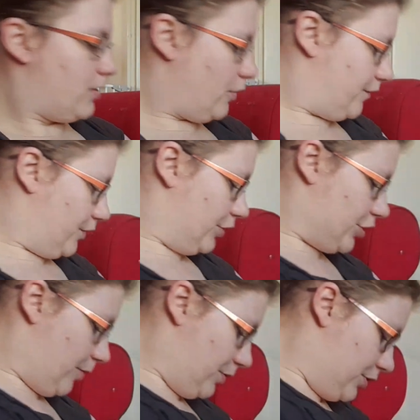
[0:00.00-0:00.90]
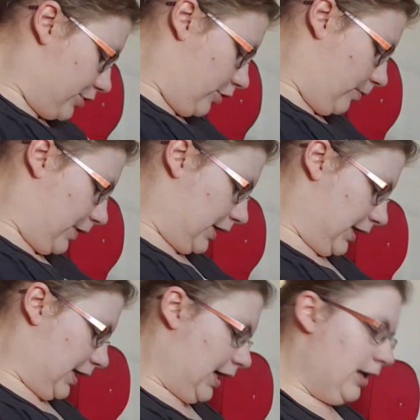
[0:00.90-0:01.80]
So it opens up and
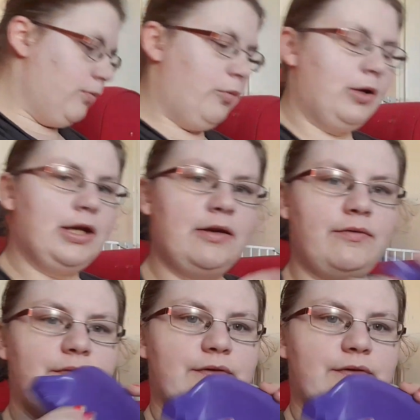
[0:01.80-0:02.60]
it came with